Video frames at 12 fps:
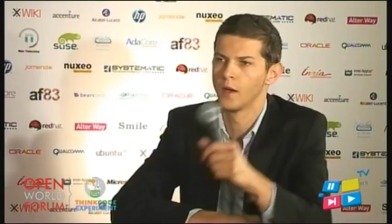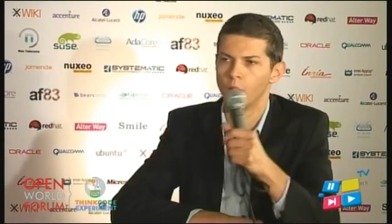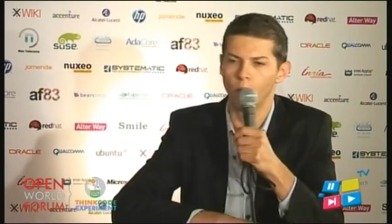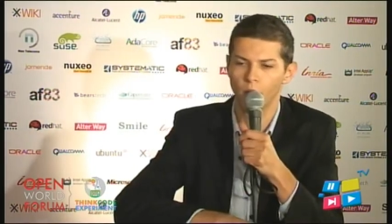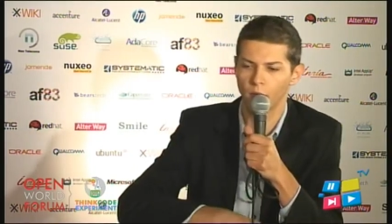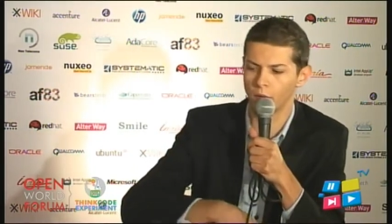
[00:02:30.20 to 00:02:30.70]

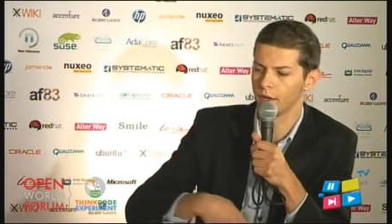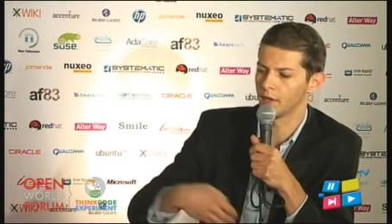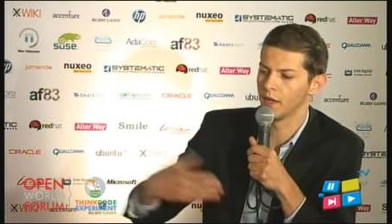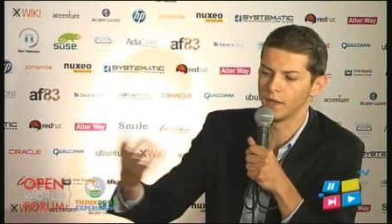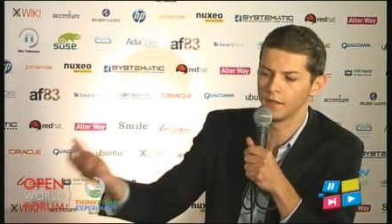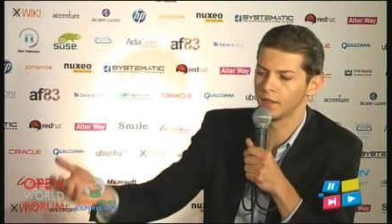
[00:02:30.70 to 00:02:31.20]
Okay, great.
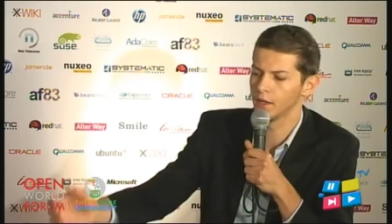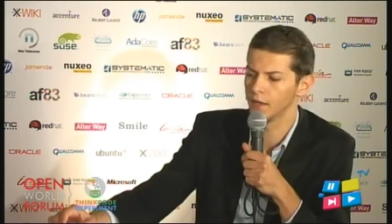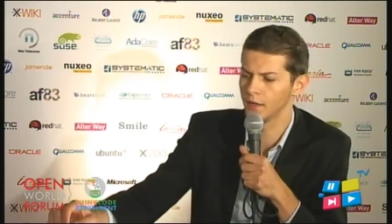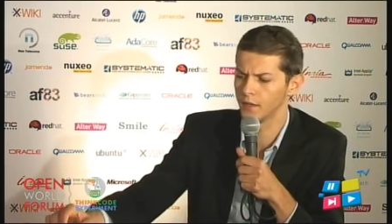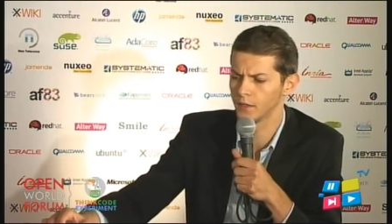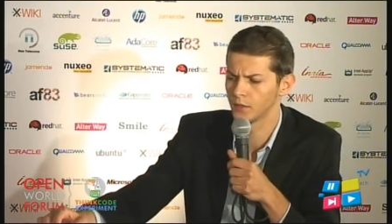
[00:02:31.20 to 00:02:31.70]
And
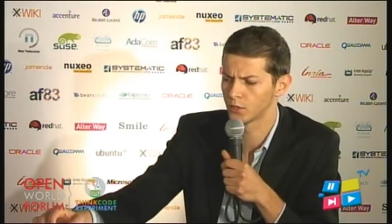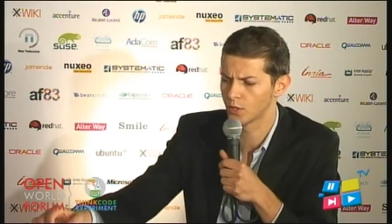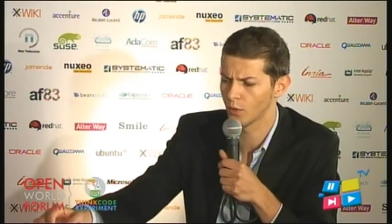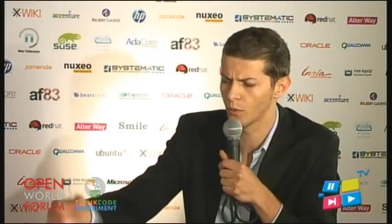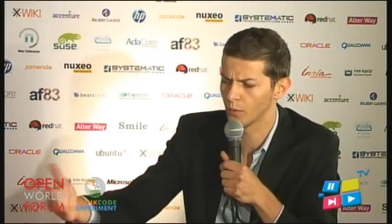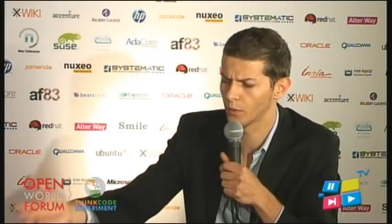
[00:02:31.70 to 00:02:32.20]
uh, so,